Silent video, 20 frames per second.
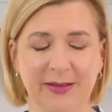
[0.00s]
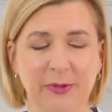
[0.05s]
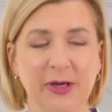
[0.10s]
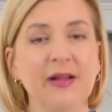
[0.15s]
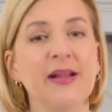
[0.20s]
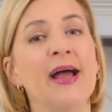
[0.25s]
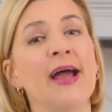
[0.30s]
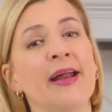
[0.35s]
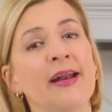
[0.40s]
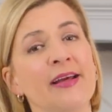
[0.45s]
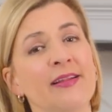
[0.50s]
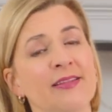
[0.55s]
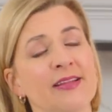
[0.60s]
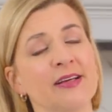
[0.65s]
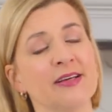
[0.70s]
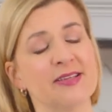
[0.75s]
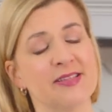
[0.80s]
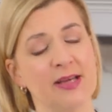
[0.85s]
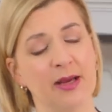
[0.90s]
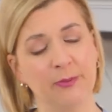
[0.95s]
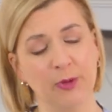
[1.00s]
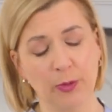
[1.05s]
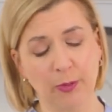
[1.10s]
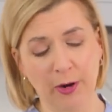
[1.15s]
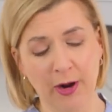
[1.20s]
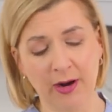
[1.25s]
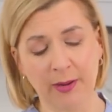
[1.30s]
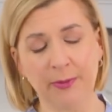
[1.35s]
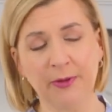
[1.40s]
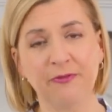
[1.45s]
Well, and I think, Sam, you
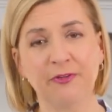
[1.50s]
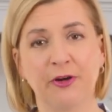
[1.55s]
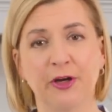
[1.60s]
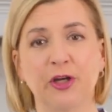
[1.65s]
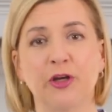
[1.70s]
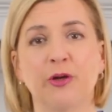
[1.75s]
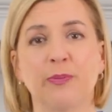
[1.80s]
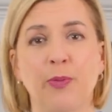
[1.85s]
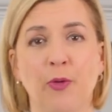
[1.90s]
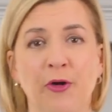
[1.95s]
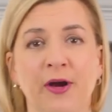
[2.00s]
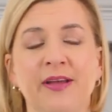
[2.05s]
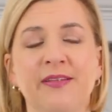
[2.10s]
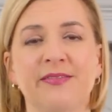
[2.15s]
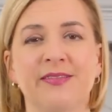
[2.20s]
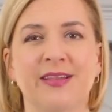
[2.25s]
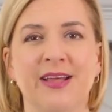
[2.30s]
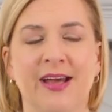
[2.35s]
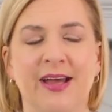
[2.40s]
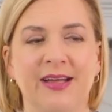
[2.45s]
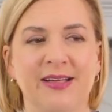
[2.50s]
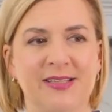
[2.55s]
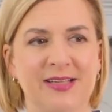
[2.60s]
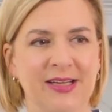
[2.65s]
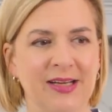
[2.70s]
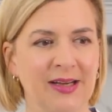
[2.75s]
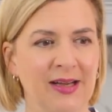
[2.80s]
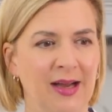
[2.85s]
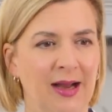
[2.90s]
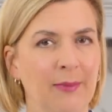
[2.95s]
brought up a very good point that,
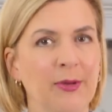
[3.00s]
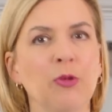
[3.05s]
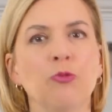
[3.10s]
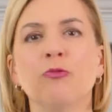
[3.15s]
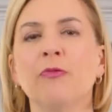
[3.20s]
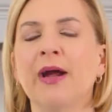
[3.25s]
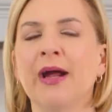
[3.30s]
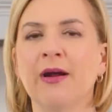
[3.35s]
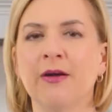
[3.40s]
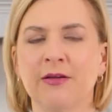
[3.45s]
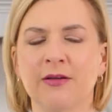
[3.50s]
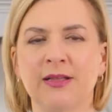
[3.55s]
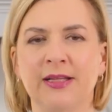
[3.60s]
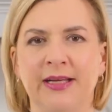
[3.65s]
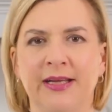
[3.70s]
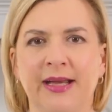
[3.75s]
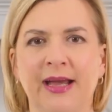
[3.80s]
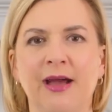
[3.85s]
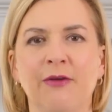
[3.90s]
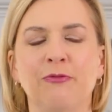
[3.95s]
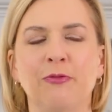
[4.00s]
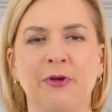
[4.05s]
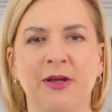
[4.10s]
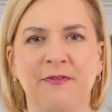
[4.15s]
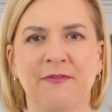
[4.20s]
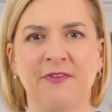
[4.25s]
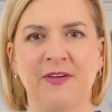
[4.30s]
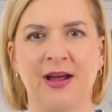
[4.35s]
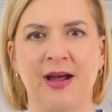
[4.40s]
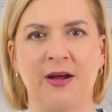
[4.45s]
rarely have we
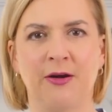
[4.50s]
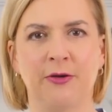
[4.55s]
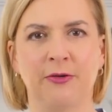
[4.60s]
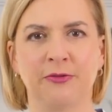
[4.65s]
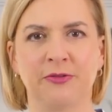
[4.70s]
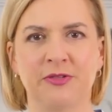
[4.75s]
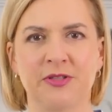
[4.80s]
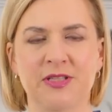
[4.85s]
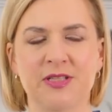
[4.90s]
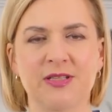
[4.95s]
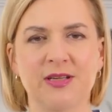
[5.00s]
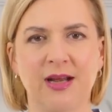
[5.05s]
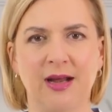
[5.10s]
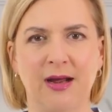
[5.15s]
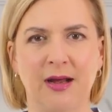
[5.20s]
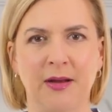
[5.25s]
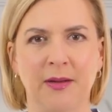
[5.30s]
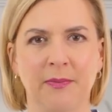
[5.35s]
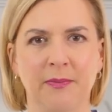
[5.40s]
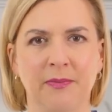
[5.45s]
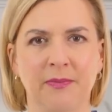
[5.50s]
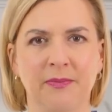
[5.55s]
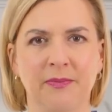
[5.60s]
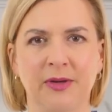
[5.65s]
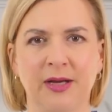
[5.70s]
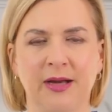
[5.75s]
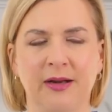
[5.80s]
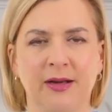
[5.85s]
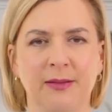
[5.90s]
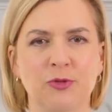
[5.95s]
found, and
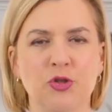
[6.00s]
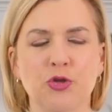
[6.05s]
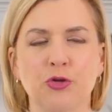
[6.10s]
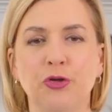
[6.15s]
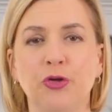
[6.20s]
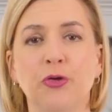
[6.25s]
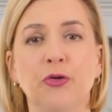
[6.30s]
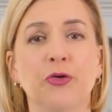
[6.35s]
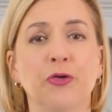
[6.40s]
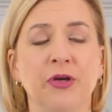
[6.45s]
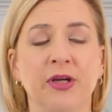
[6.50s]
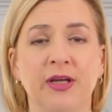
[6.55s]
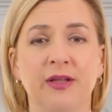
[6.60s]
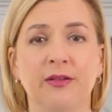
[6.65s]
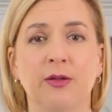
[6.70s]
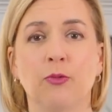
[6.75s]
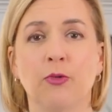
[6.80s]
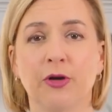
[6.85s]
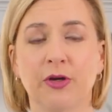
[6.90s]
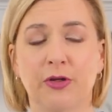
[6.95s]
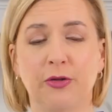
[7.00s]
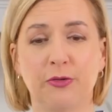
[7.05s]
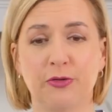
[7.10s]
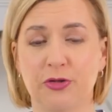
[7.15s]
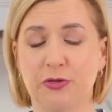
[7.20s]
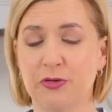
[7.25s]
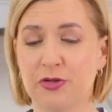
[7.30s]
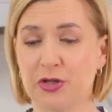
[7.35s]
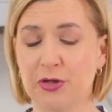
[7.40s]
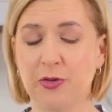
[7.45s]
I'm sure you agree in the work you
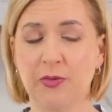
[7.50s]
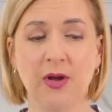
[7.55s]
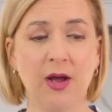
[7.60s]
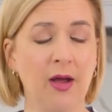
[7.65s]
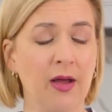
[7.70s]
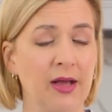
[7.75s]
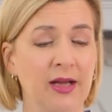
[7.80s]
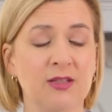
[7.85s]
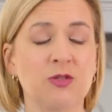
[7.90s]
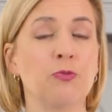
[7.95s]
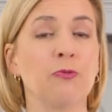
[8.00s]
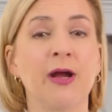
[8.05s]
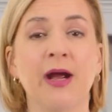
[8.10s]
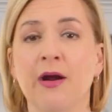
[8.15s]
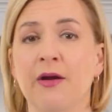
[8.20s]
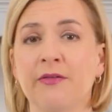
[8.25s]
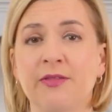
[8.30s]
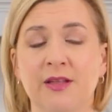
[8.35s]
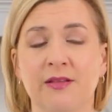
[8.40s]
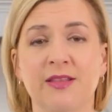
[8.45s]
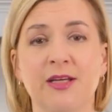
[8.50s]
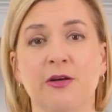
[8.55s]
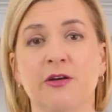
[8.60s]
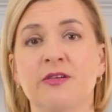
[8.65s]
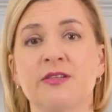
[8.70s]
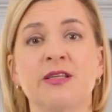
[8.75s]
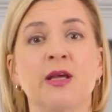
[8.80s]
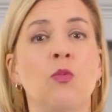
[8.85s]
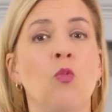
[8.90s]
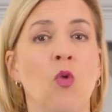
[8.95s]
do too, it's rare that there
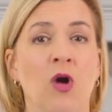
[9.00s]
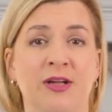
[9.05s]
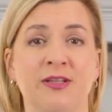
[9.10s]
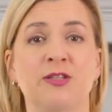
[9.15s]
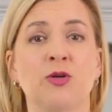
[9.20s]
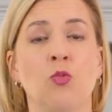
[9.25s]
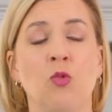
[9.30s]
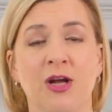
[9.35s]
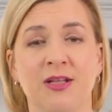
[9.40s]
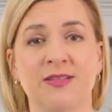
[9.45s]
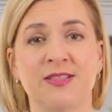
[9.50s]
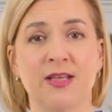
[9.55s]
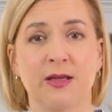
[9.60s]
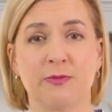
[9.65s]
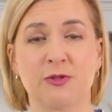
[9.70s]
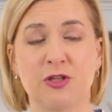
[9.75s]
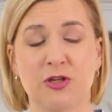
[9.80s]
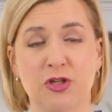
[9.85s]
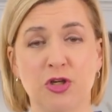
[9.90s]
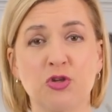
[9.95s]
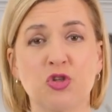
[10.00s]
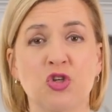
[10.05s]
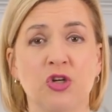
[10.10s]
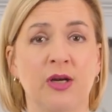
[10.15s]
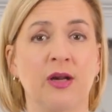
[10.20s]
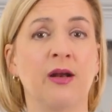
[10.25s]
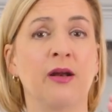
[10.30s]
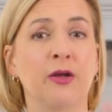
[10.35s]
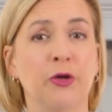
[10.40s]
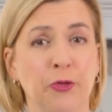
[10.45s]
is a one-to-one substitution.
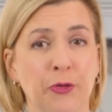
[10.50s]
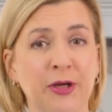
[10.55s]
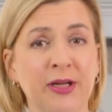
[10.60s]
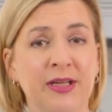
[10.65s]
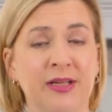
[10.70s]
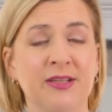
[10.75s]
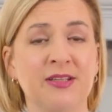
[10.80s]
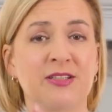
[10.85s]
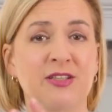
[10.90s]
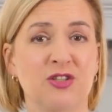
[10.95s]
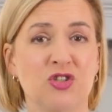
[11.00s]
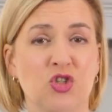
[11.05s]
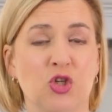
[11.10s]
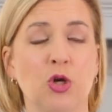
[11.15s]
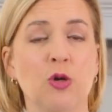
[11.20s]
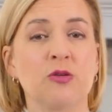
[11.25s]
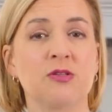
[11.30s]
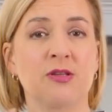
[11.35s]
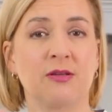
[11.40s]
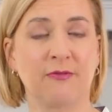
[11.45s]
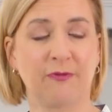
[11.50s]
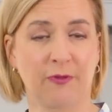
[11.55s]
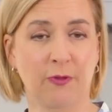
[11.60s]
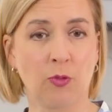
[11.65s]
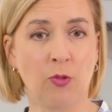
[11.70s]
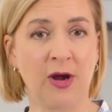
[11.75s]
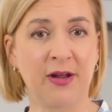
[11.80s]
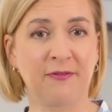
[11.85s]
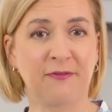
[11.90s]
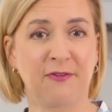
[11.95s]
An ingredient is chosen for
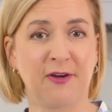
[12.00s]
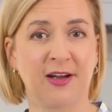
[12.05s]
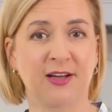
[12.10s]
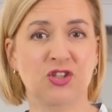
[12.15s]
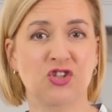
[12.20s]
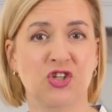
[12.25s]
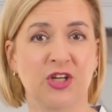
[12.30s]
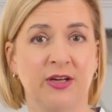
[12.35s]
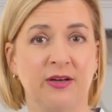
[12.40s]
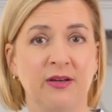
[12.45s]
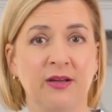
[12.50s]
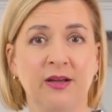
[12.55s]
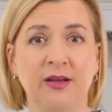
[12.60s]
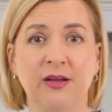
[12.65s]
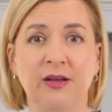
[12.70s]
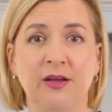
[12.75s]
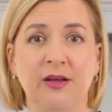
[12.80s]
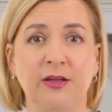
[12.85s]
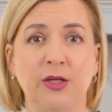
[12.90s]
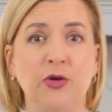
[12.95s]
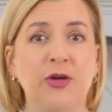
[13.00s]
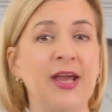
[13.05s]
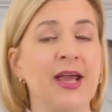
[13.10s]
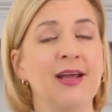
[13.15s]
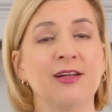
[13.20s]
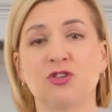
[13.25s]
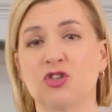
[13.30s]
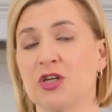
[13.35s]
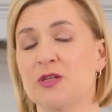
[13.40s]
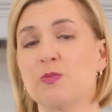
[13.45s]
one function. You
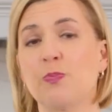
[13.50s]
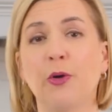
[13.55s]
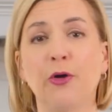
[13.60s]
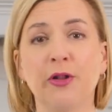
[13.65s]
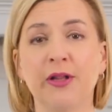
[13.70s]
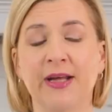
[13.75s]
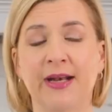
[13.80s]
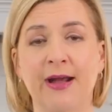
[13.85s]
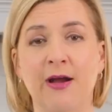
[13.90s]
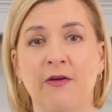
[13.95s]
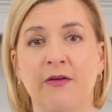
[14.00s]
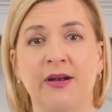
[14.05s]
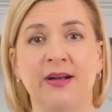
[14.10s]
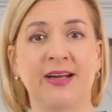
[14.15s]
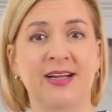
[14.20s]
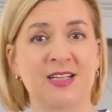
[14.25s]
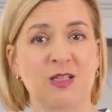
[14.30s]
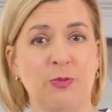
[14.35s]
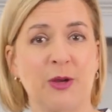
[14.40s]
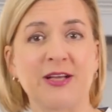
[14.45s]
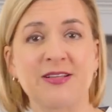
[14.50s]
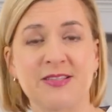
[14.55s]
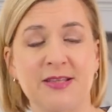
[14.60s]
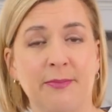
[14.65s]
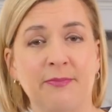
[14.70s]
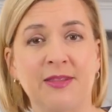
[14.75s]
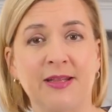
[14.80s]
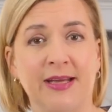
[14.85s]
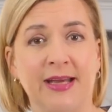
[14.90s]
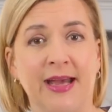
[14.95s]
can't just pull it out and expect
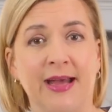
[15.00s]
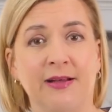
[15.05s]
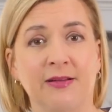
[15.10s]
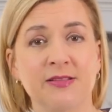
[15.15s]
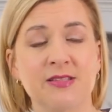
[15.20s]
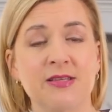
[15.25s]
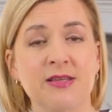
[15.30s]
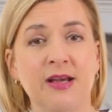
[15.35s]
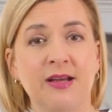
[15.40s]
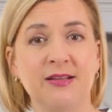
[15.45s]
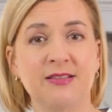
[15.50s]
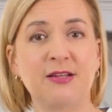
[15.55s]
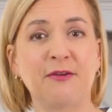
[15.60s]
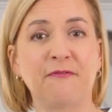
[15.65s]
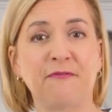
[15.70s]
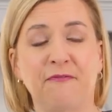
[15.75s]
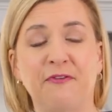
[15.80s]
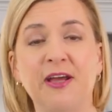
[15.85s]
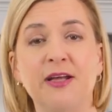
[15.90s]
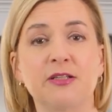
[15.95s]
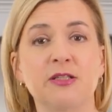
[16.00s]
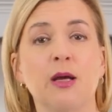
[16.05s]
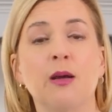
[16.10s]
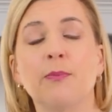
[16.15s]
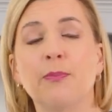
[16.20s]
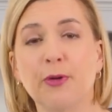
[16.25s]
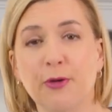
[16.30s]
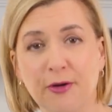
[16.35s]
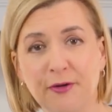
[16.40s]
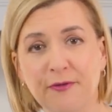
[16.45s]
something else to fit
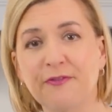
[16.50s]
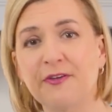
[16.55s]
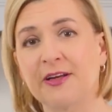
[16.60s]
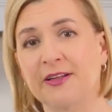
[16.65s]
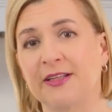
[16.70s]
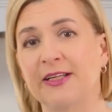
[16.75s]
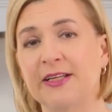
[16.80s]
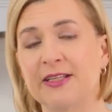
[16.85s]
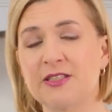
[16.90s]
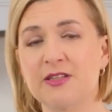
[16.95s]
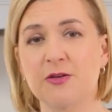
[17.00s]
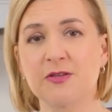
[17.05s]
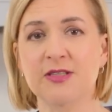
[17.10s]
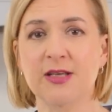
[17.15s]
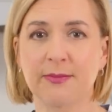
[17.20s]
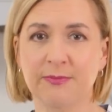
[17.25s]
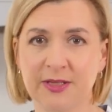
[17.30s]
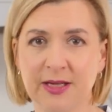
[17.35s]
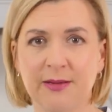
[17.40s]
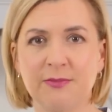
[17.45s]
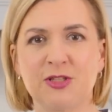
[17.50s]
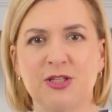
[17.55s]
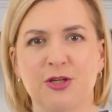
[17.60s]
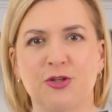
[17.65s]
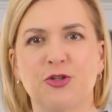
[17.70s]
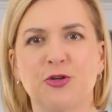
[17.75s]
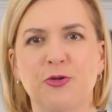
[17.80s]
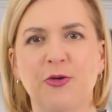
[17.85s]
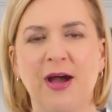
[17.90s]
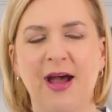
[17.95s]
perfectly. So sometimes you
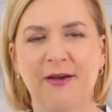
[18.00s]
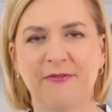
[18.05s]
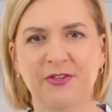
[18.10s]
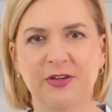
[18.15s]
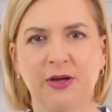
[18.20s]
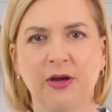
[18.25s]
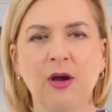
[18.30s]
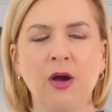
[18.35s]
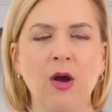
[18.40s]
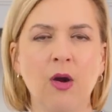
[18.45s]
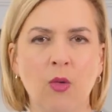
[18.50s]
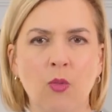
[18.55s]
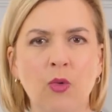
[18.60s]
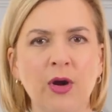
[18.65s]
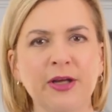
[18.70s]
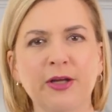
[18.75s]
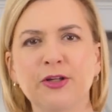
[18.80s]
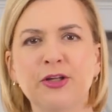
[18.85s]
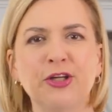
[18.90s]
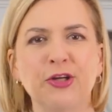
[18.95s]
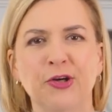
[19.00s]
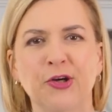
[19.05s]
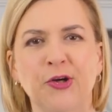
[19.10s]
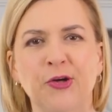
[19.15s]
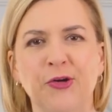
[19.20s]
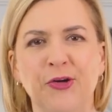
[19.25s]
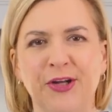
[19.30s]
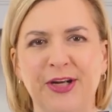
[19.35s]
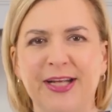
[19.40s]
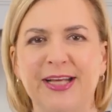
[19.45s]
do have to wiggle your
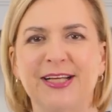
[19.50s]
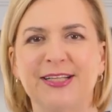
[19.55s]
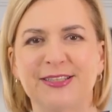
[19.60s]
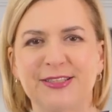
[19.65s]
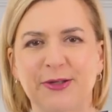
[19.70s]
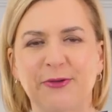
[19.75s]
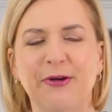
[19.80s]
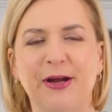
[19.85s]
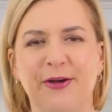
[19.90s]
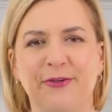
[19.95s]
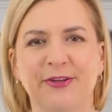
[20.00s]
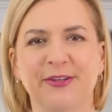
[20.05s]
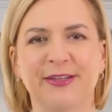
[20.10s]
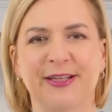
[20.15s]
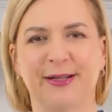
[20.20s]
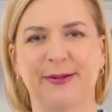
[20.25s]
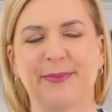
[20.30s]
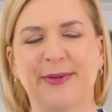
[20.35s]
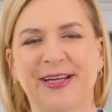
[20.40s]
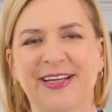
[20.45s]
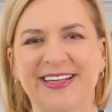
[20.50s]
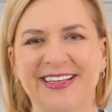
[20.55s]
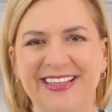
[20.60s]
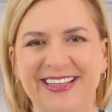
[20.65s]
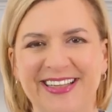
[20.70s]
ingredients around a little bit.